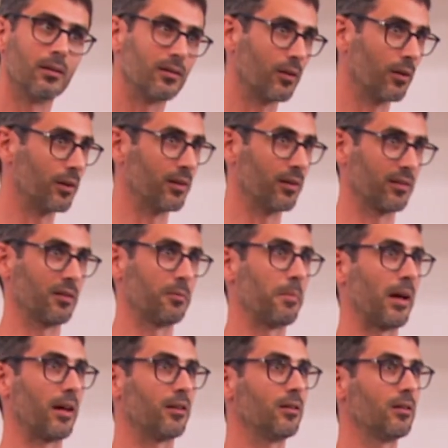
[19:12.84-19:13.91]
So it doesn't
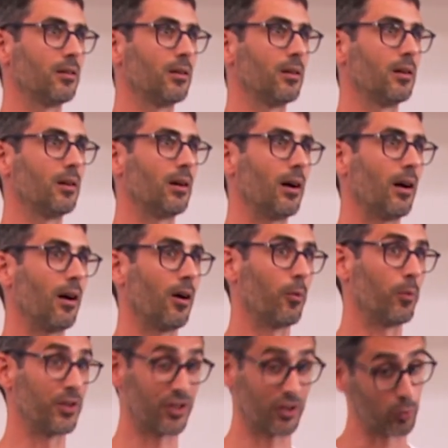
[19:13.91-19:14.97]
matter,
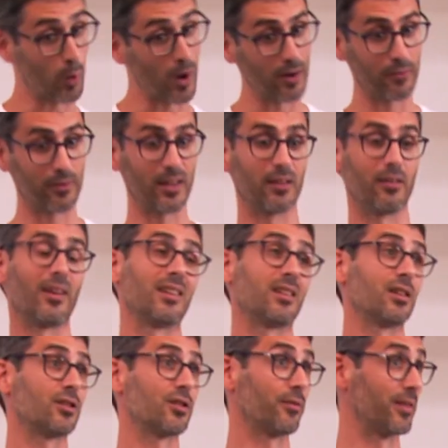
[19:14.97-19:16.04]
which is one of the
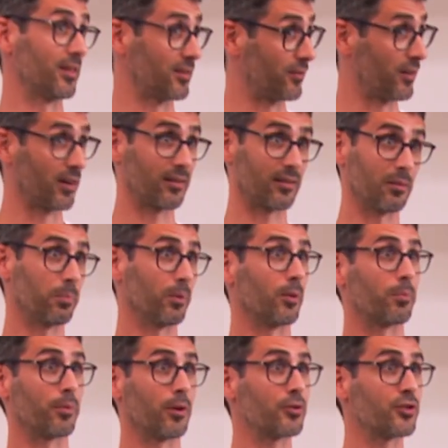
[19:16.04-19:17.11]
advantages of this very simple
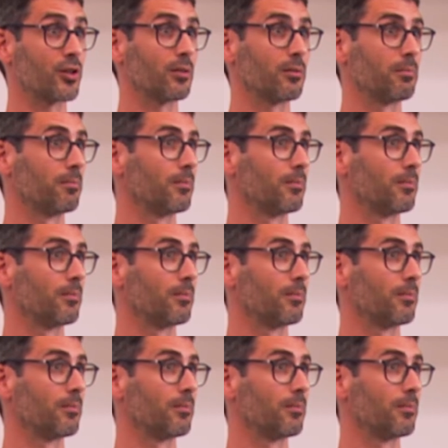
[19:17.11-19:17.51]
approach.